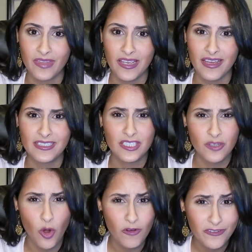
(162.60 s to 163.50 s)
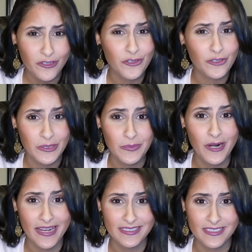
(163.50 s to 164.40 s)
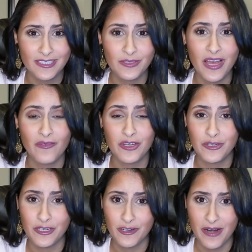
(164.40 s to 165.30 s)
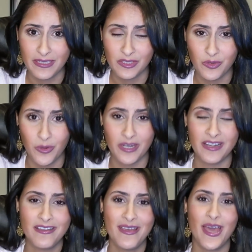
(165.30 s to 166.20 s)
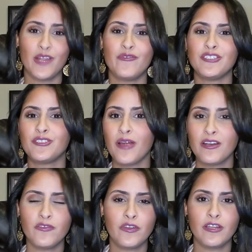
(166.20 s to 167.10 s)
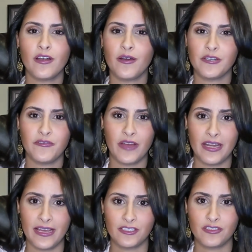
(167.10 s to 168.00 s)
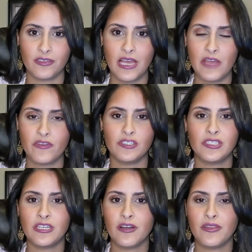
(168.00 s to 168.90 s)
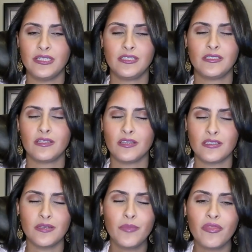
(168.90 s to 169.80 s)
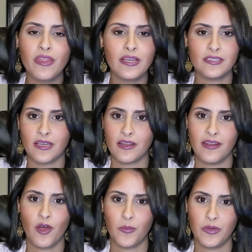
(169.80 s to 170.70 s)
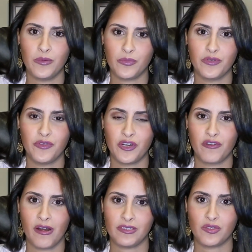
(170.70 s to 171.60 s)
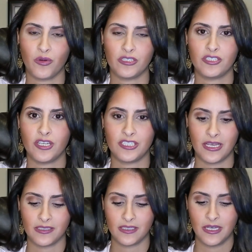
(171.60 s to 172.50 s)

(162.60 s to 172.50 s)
it's an overall good practice to have a good credit score. And if you're trying to figure out your financial life, consider these simple things that can help you improve your credit score, such as